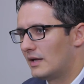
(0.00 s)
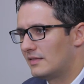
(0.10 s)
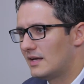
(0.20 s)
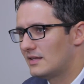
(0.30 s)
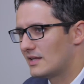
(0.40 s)
I
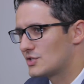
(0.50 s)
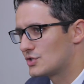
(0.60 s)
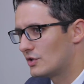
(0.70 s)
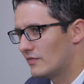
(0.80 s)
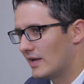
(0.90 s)
think that
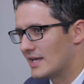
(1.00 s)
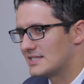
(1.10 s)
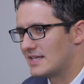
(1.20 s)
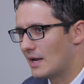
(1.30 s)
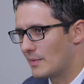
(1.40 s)
serving a
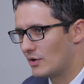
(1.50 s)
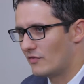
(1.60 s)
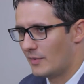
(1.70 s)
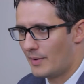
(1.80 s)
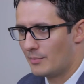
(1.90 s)
segment
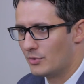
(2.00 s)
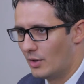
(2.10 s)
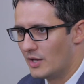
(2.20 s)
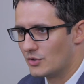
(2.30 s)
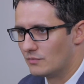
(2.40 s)
of a
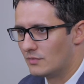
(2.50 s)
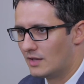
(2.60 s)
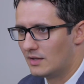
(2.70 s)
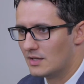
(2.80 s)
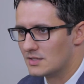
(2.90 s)
population
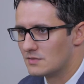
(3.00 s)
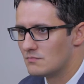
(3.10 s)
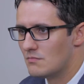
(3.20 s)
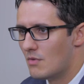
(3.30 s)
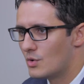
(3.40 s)
that is
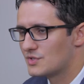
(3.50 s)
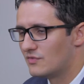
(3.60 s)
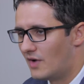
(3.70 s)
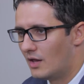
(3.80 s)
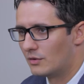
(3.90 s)
most
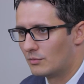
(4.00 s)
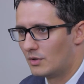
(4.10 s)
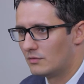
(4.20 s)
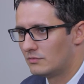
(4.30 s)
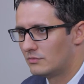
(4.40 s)

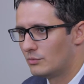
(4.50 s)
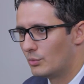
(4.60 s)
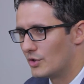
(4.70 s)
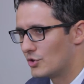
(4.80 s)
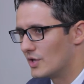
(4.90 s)
vulnerable,
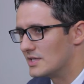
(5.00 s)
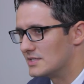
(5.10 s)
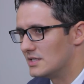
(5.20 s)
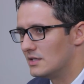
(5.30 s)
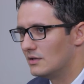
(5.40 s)
which
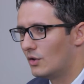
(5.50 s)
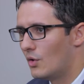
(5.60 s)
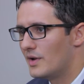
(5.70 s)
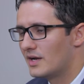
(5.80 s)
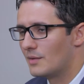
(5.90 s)
is the
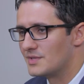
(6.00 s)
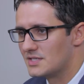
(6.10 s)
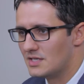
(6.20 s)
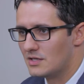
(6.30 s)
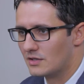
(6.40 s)
low-income
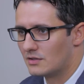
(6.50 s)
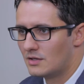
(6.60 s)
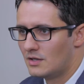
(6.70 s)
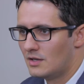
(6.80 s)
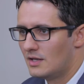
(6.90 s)
senior,
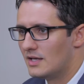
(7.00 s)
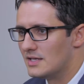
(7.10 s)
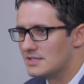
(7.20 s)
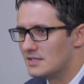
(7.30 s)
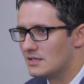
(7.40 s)

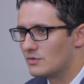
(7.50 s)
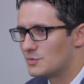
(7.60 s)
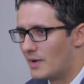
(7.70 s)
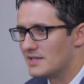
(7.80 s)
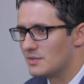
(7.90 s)
is the
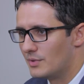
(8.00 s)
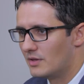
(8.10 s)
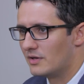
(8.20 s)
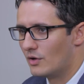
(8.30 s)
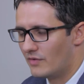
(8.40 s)

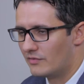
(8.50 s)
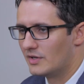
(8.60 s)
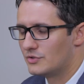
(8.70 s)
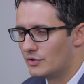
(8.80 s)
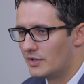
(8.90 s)
responsibility of
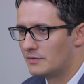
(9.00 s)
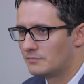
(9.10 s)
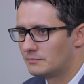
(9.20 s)
every attorney.